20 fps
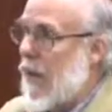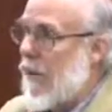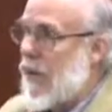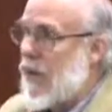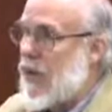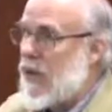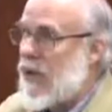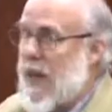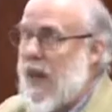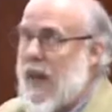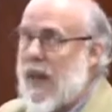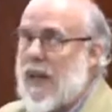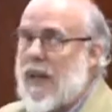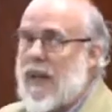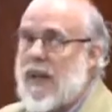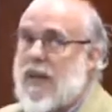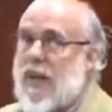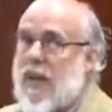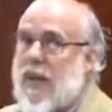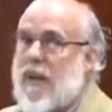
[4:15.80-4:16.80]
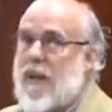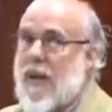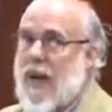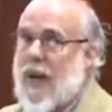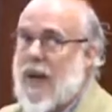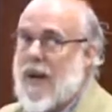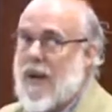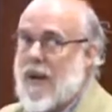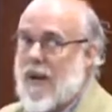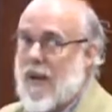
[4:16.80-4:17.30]
If you stay in a state of
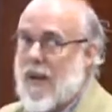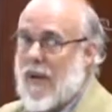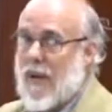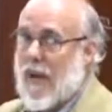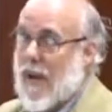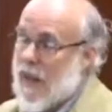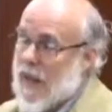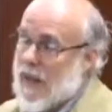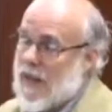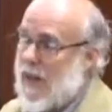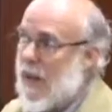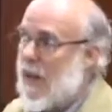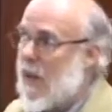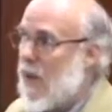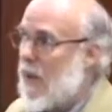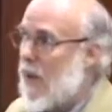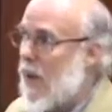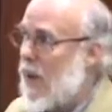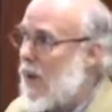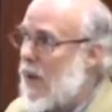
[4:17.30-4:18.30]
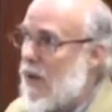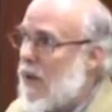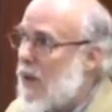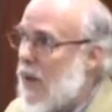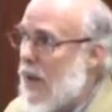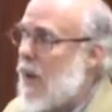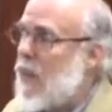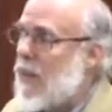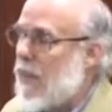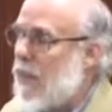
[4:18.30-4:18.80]
anger, and I said already,
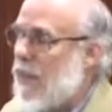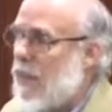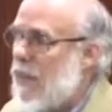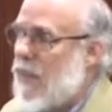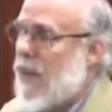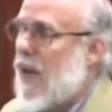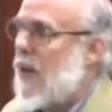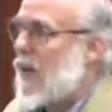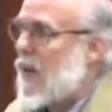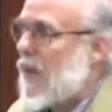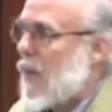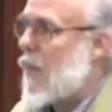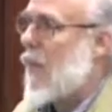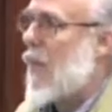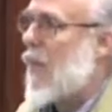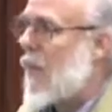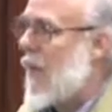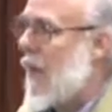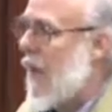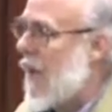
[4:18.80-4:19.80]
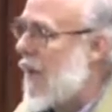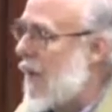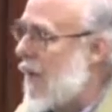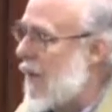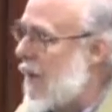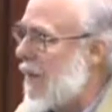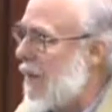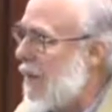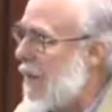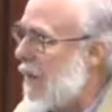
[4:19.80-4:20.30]
you've got to get rid of the
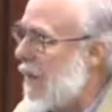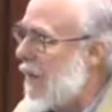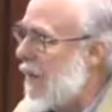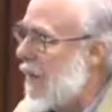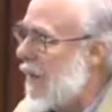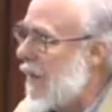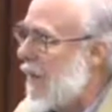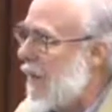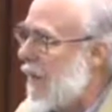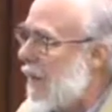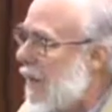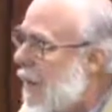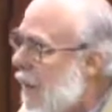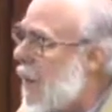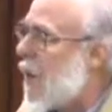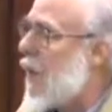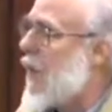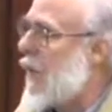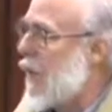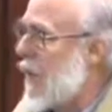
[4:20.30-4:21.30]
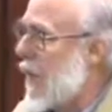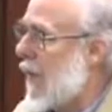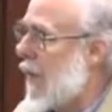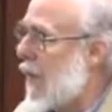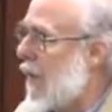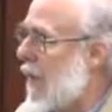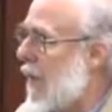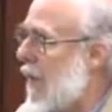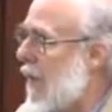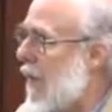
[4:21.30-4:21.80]
anger. Get over
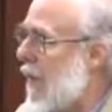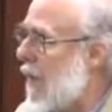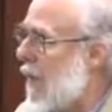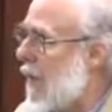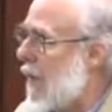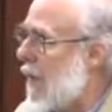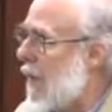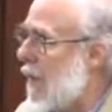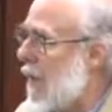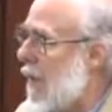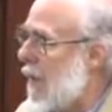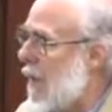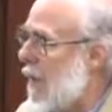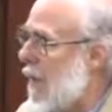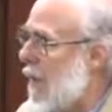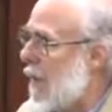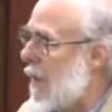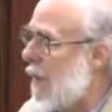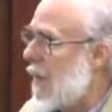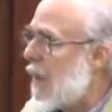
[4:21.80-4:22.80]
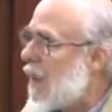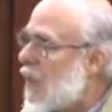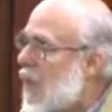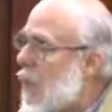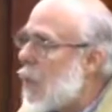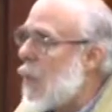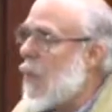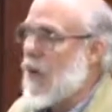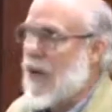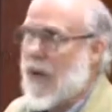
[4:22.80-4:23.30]
it. Get
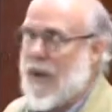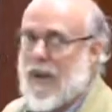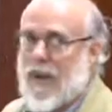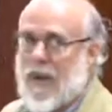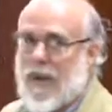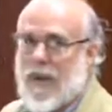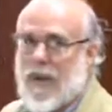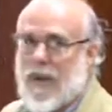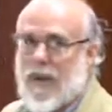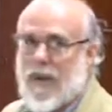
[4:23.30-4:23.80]
to work.